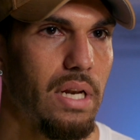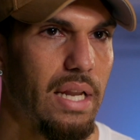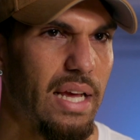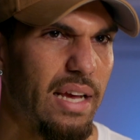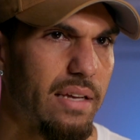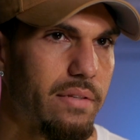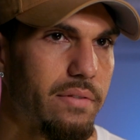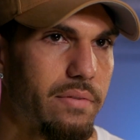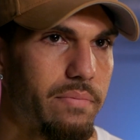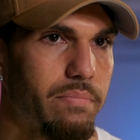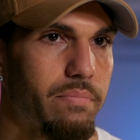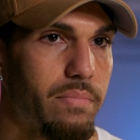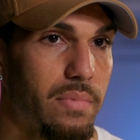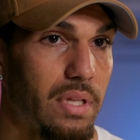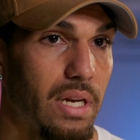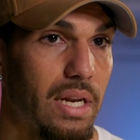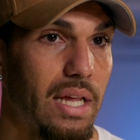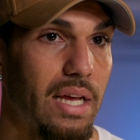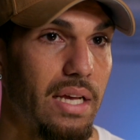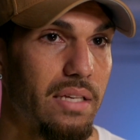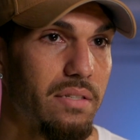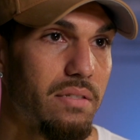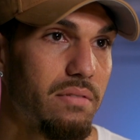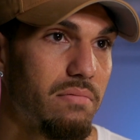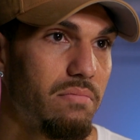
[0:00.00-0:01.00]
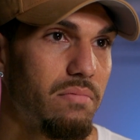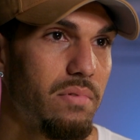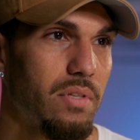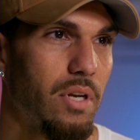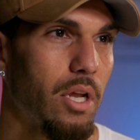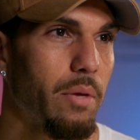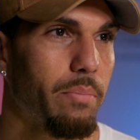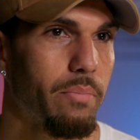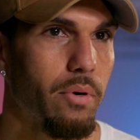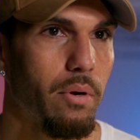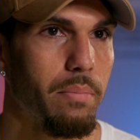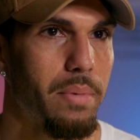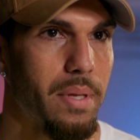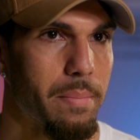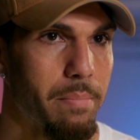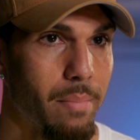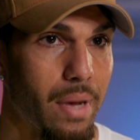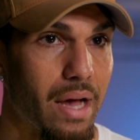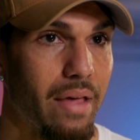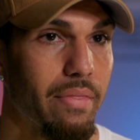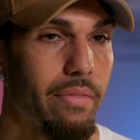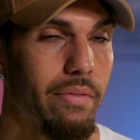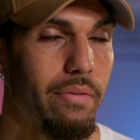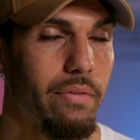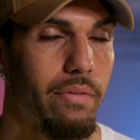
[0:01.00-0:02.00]
the last you know, probably
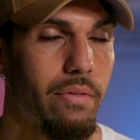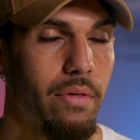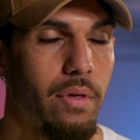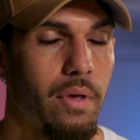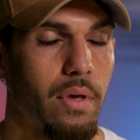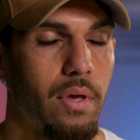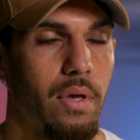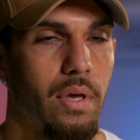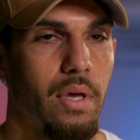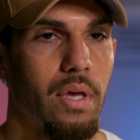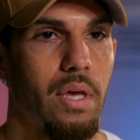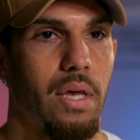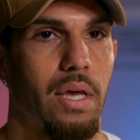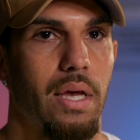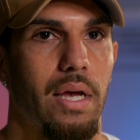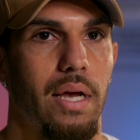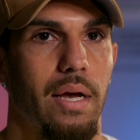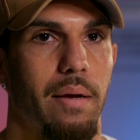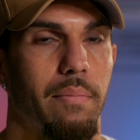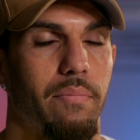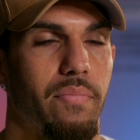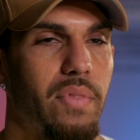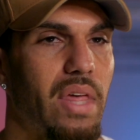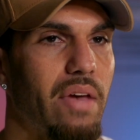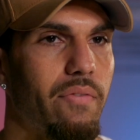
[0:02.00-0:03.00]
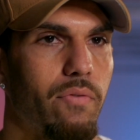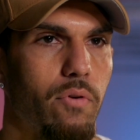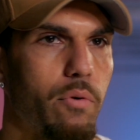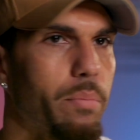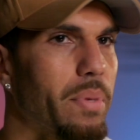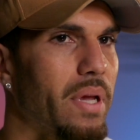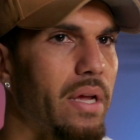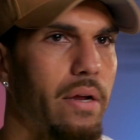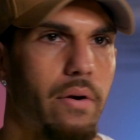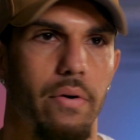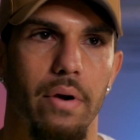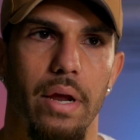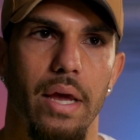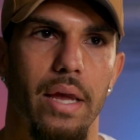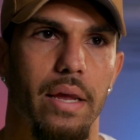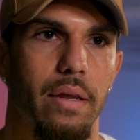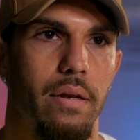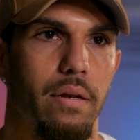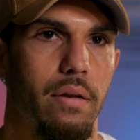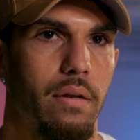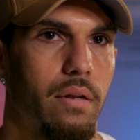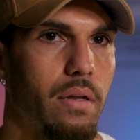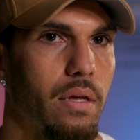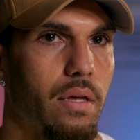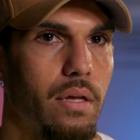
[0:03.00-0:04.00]
month. They've all been great,
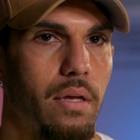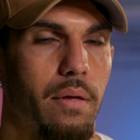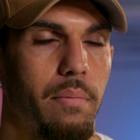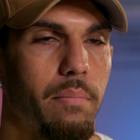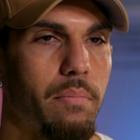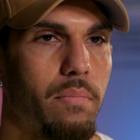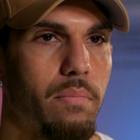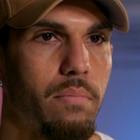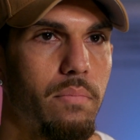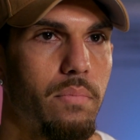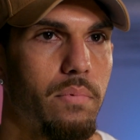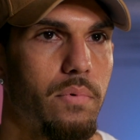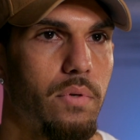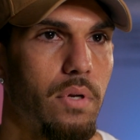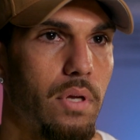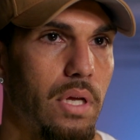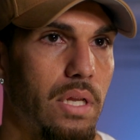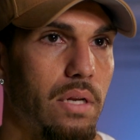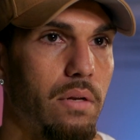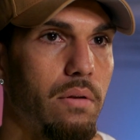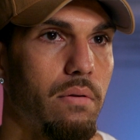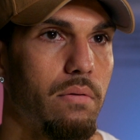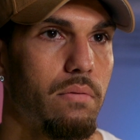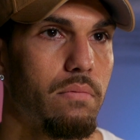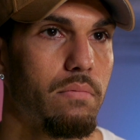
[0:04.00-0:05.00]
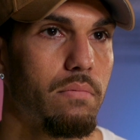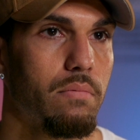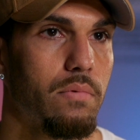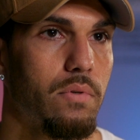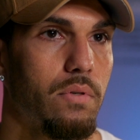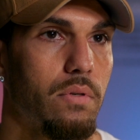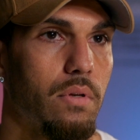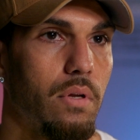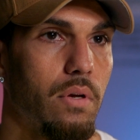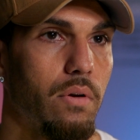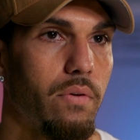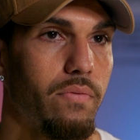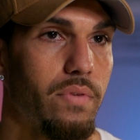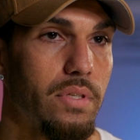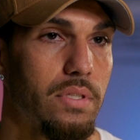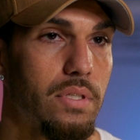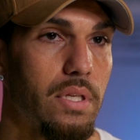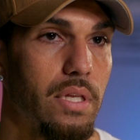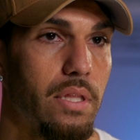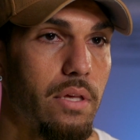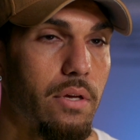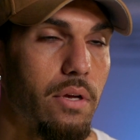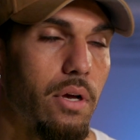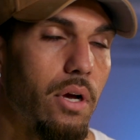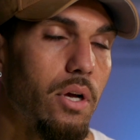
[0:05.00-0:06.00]
and
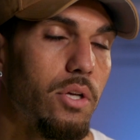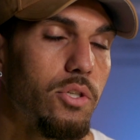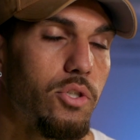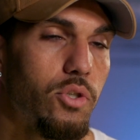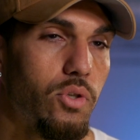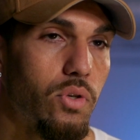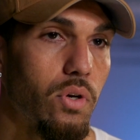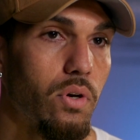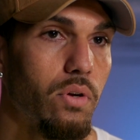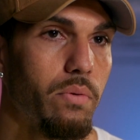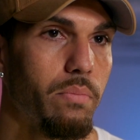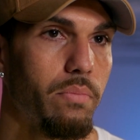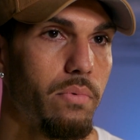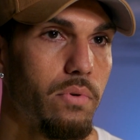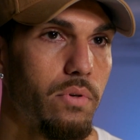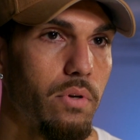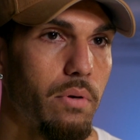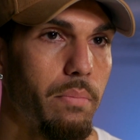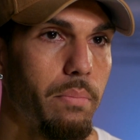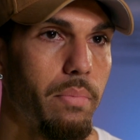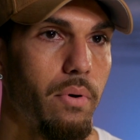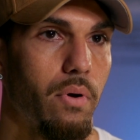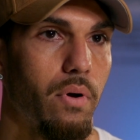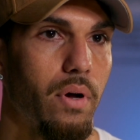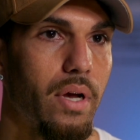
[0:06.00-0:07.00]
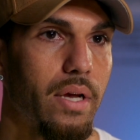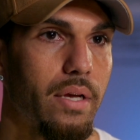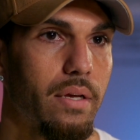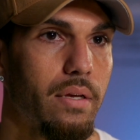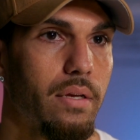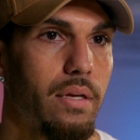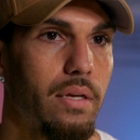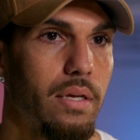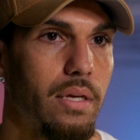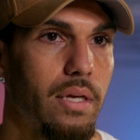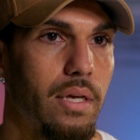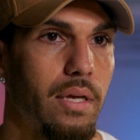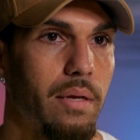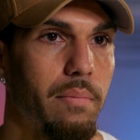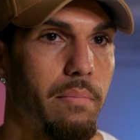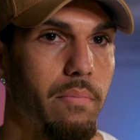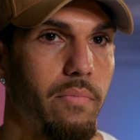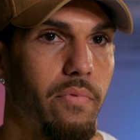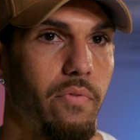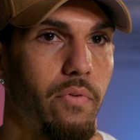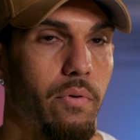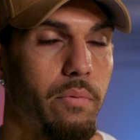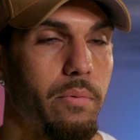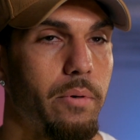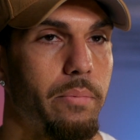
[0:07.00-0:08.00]
obviously the coach, Don Pike,
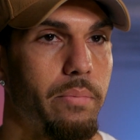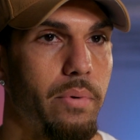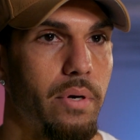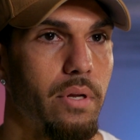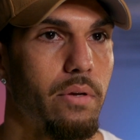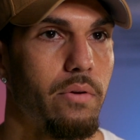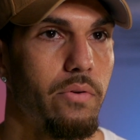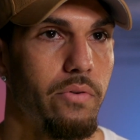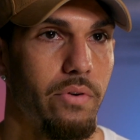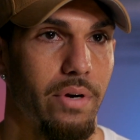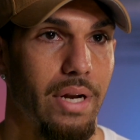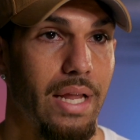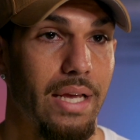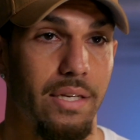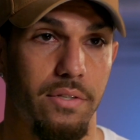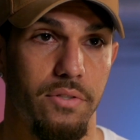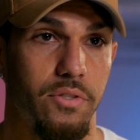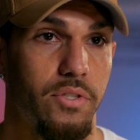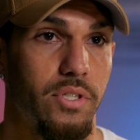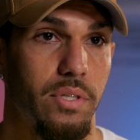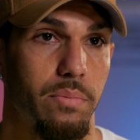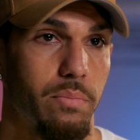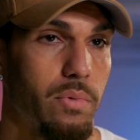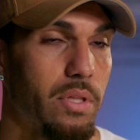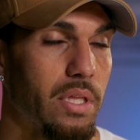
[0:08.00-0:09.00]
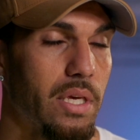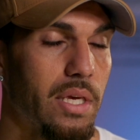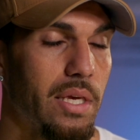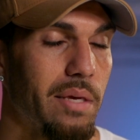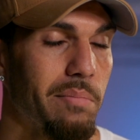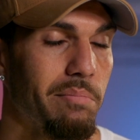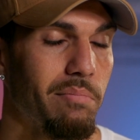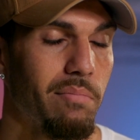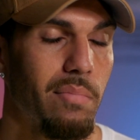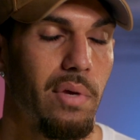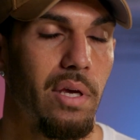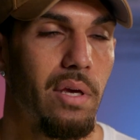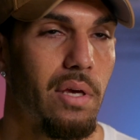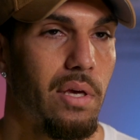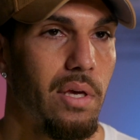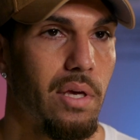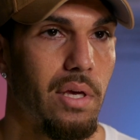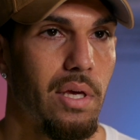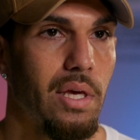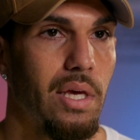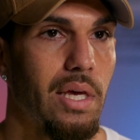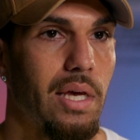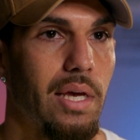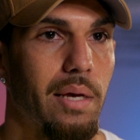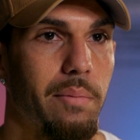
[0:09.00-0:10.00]
formed a pretty good relationship with him
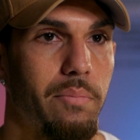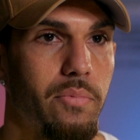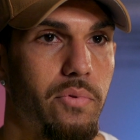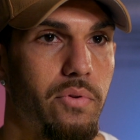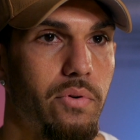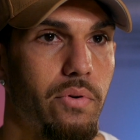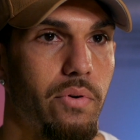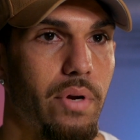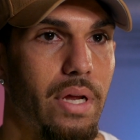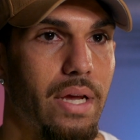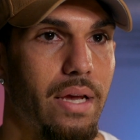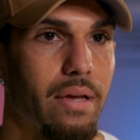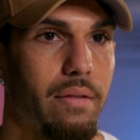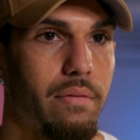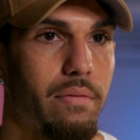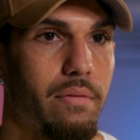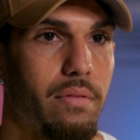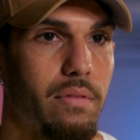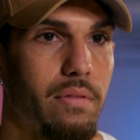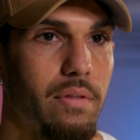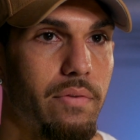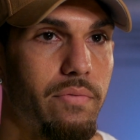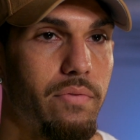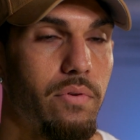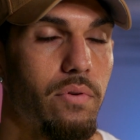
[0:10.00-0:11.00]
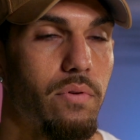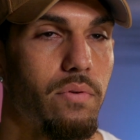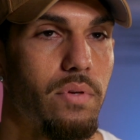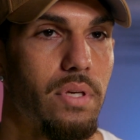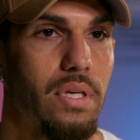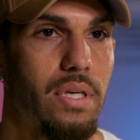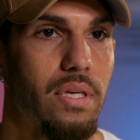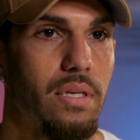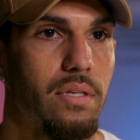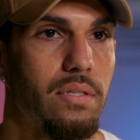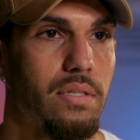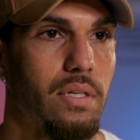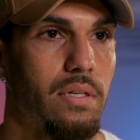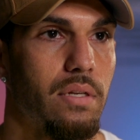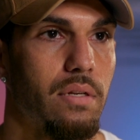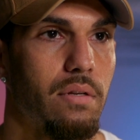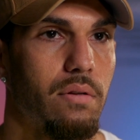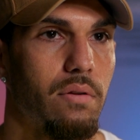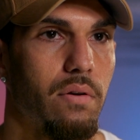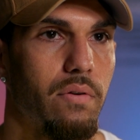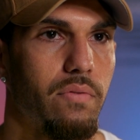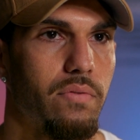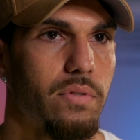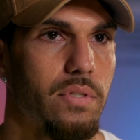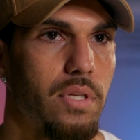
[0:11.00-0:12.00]
throughout the few years,
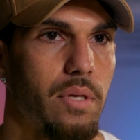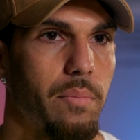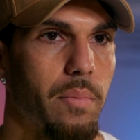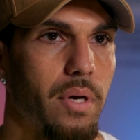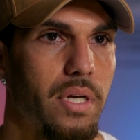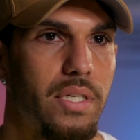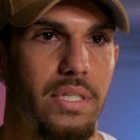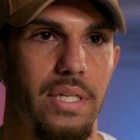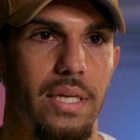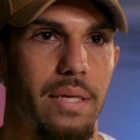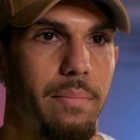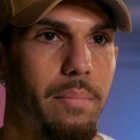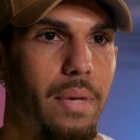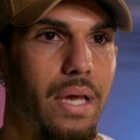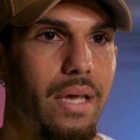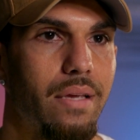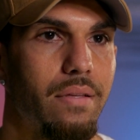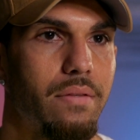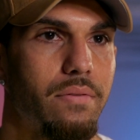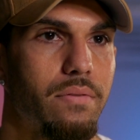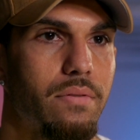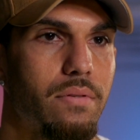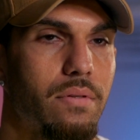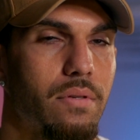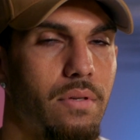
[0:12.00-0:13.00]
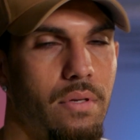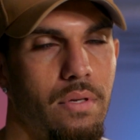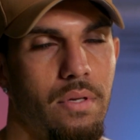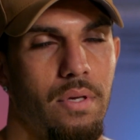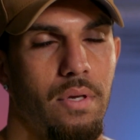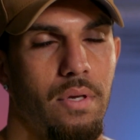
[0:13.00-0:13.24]
and obviously my teammates.